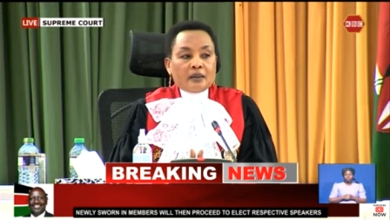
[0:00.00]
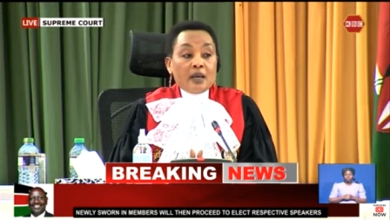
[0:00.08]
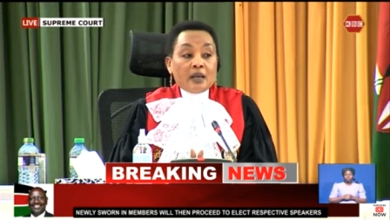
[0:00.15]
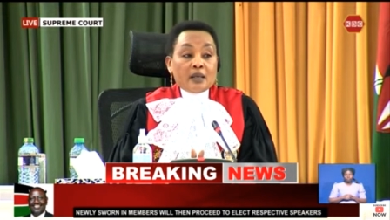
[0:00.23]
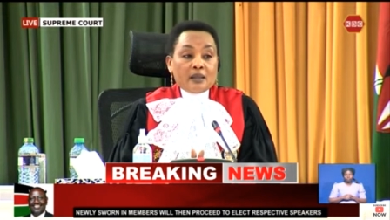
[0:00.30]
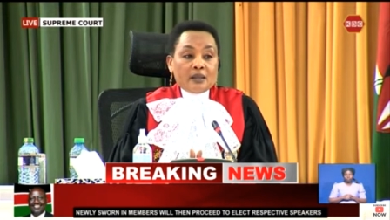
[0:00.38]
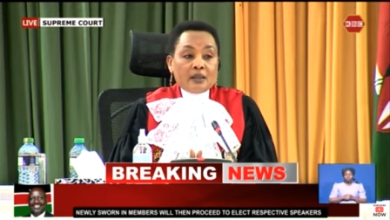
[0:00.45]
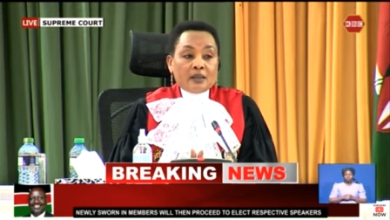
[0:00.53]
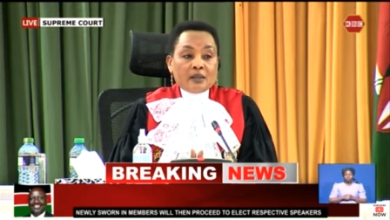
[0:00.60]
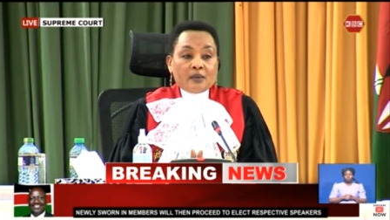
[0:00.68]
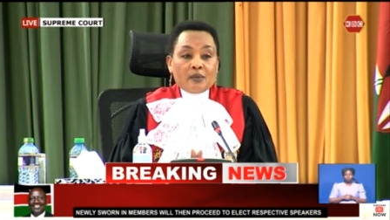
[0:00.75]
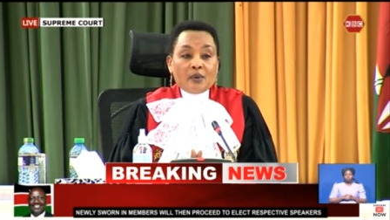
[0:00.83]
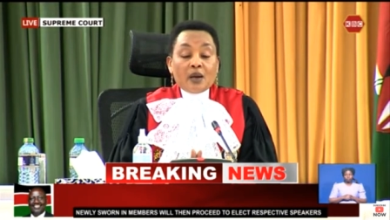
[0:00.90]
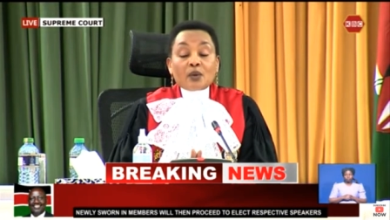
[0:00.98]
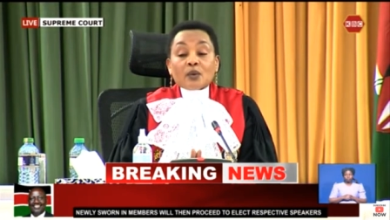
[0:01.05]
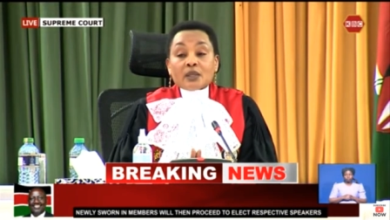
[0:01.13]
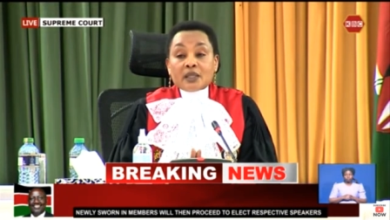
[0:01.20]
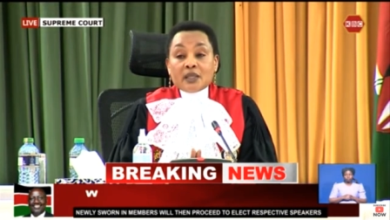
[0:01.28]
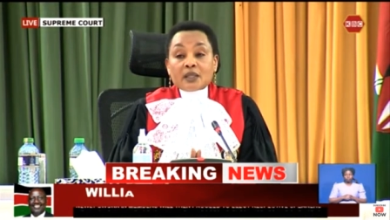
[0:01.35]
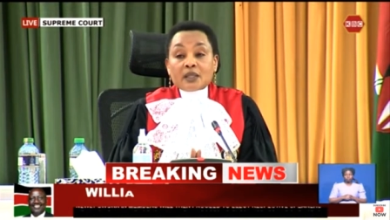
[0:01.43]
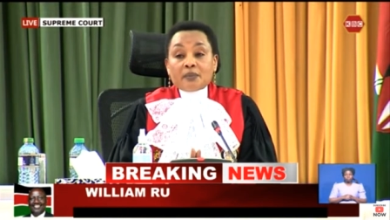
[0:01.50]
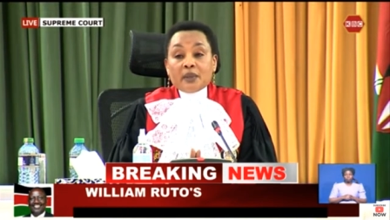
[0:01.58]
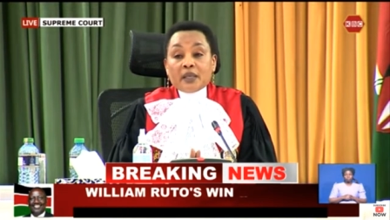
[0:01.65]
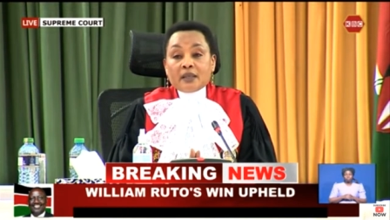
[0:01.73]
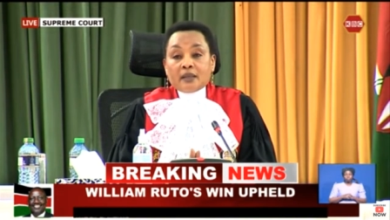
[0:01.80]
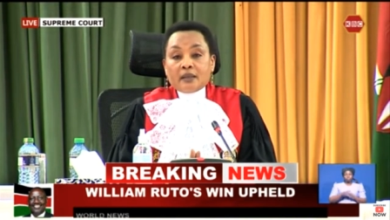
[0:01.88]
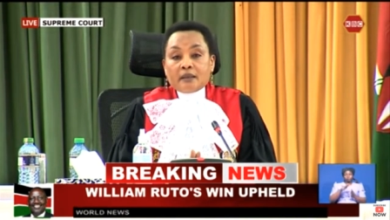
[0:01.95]
that is what was
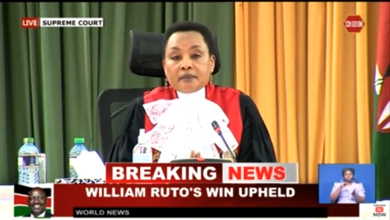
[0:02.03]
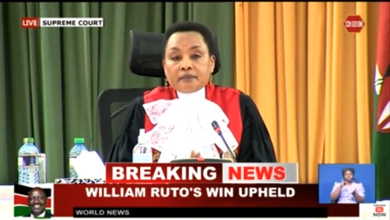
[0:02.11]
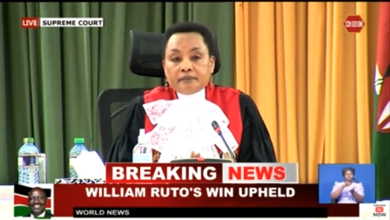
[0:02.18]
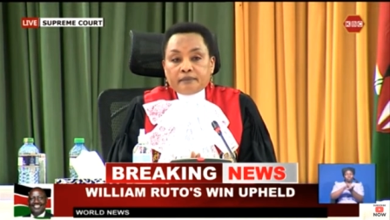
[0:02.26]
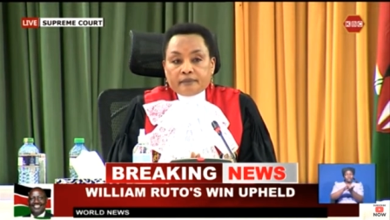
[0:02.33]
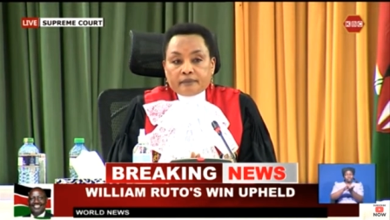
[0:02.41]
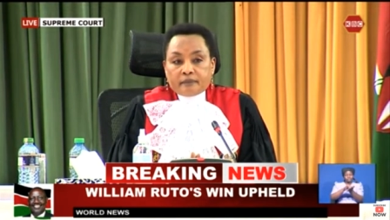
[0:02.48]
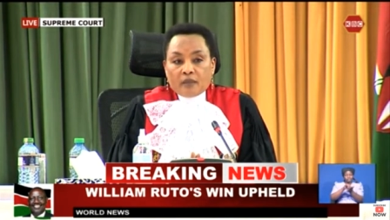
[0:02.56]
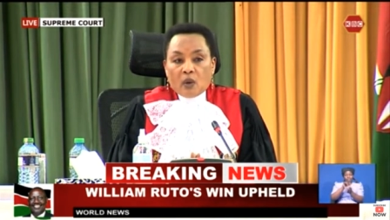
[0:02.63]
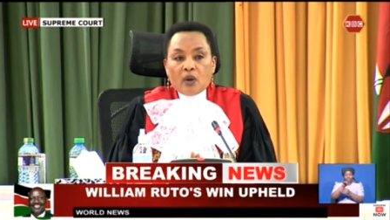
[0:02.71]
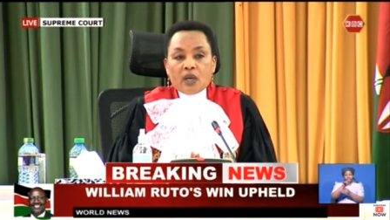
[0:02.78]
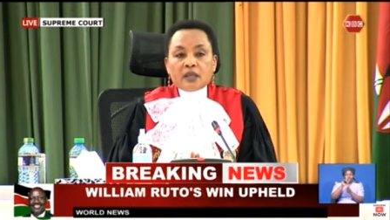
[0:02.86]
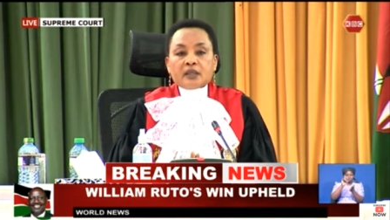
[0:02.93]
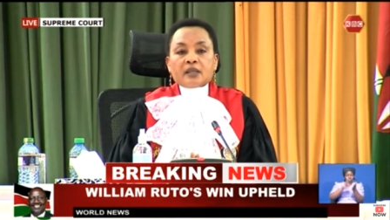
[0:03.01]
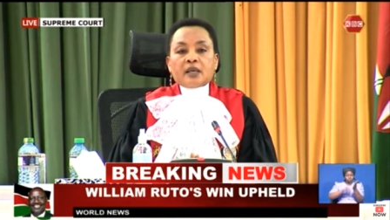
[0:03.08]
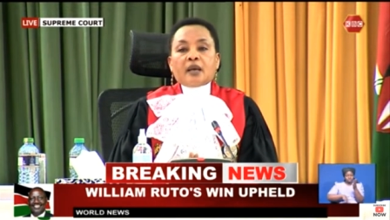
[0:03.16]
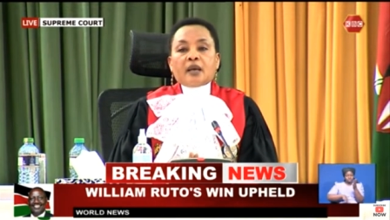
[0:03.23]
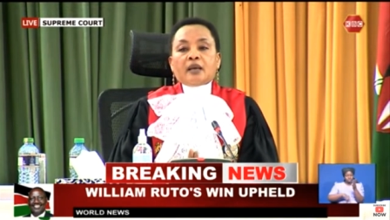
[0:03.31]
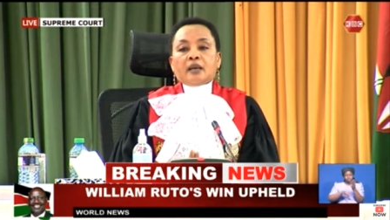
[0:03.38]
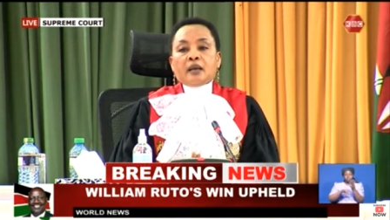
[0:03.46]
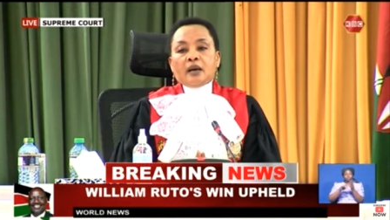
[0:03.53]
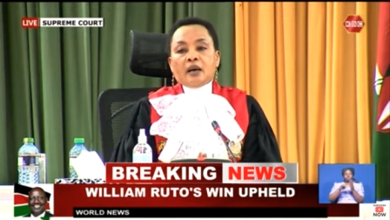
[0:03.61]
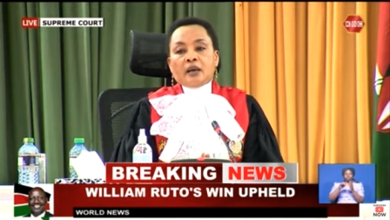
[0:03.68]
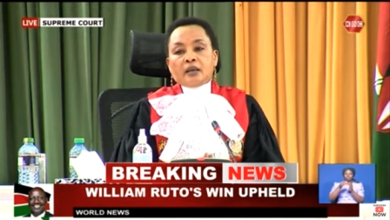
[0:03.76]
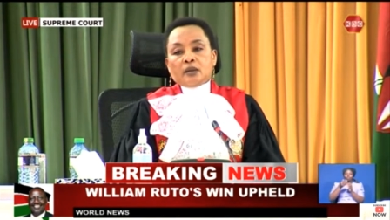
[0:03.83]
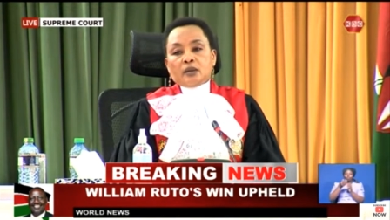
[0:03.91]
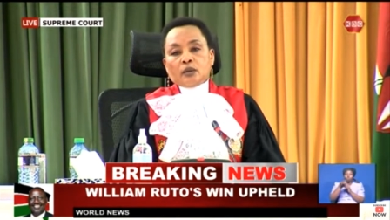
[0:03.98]
expected. One side
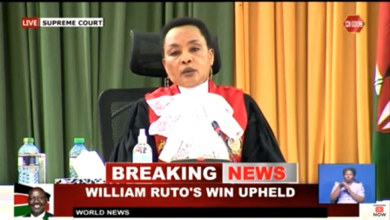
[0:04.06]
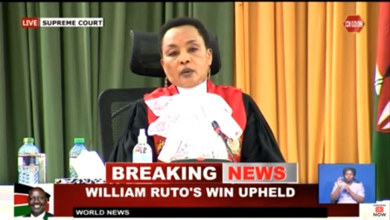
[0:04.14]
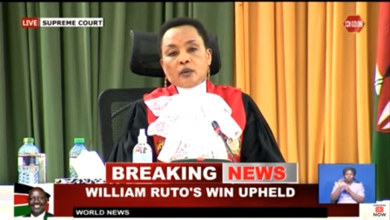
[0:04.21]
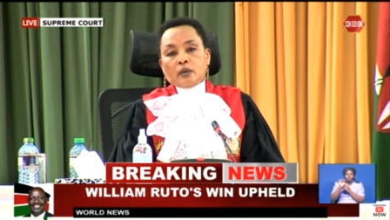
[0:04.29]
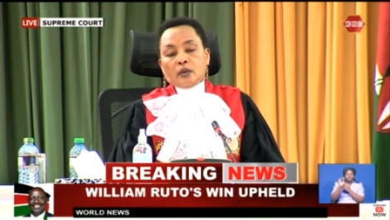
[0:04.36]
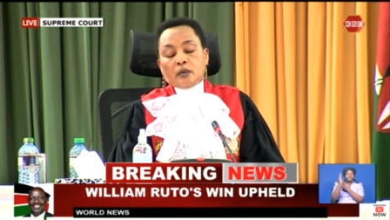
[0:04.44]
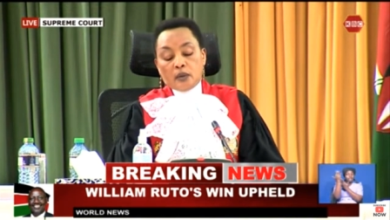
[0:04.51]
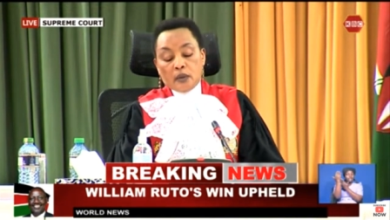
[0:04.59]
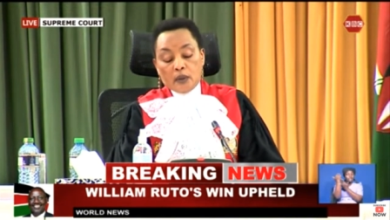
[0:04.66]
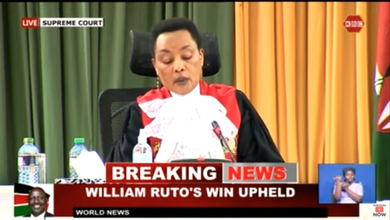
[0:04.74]
had to